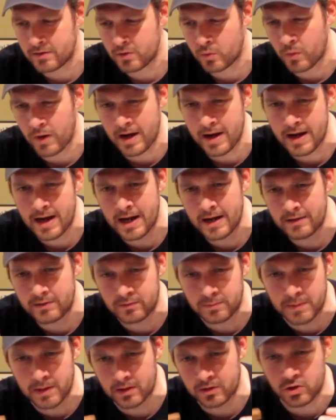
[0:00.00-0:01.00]
the way I
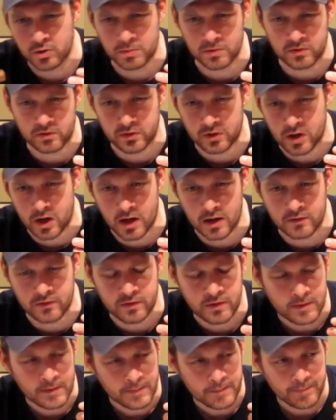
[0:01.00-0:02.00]
smell Cuban cigars
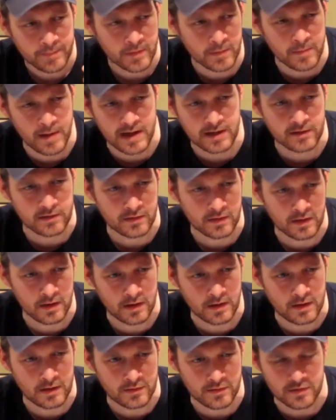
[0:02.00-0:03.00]
is
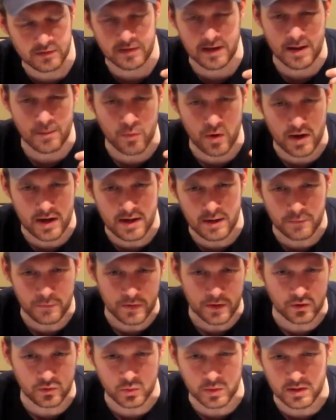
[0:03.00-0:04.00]
the same way he
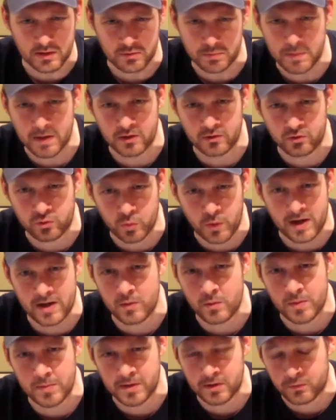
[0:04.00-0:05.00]
feels when he smells sweaty
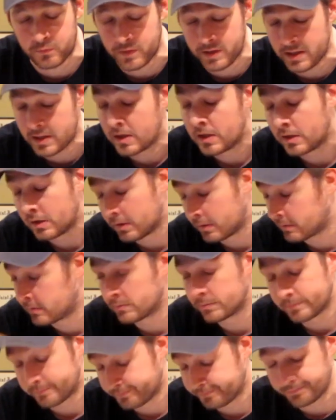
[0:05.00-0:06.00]
women's feet.
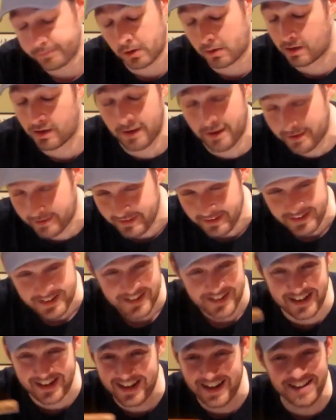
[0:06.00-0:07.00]

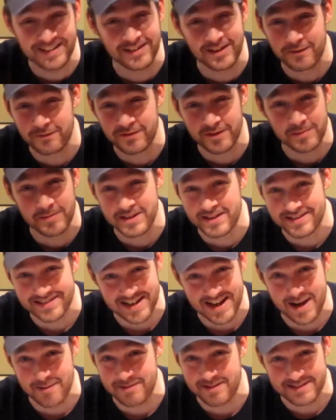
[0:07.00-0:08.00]
I love some of these
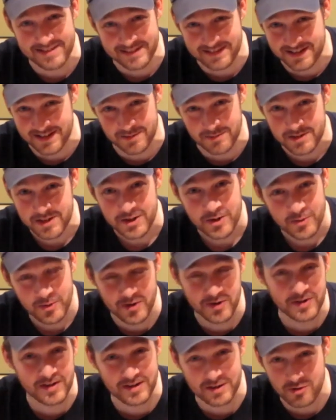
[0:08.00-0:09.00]
comments that come.
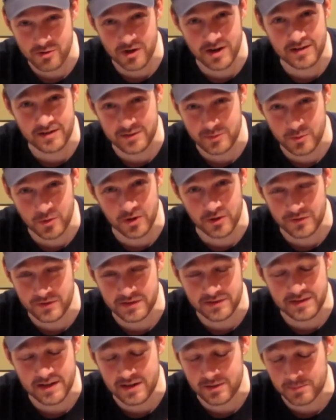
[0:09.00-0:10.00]
We're in a crazy world
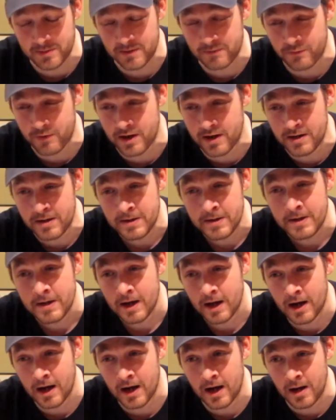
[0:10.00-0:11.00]
these days, my friend.
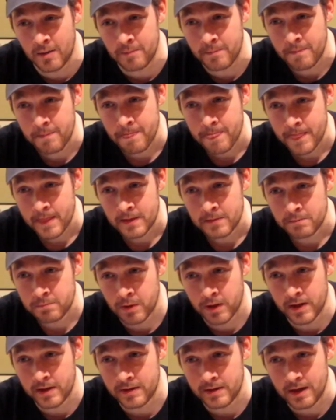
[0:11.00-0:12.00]

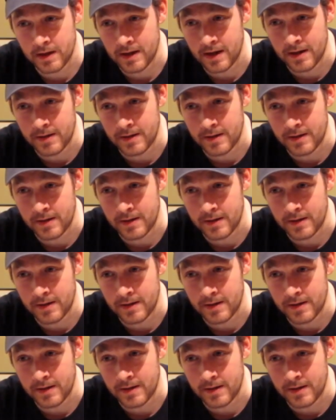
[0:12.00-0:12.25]
But,